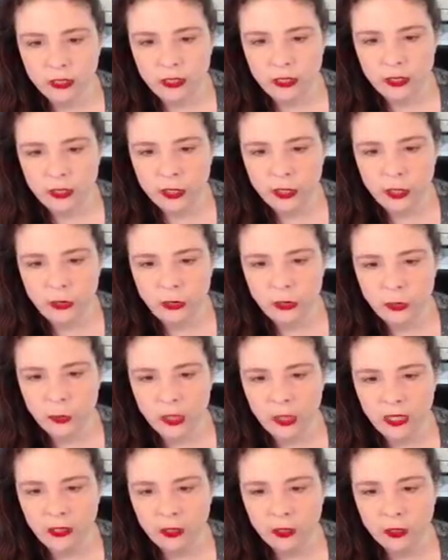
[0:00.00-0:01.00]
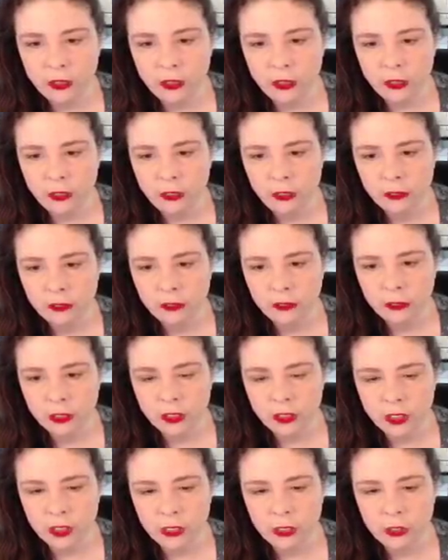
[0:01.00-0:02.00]
these two spots here
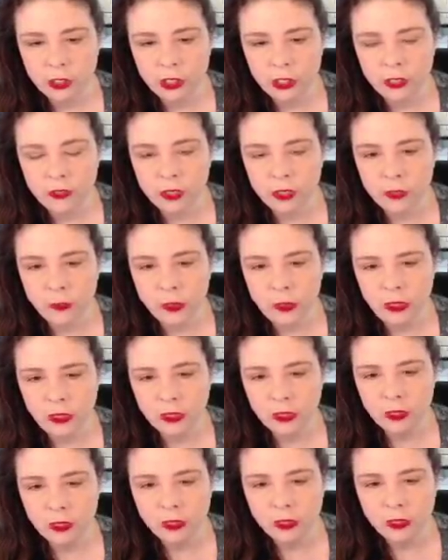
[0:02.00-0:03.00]
because they usually have something good.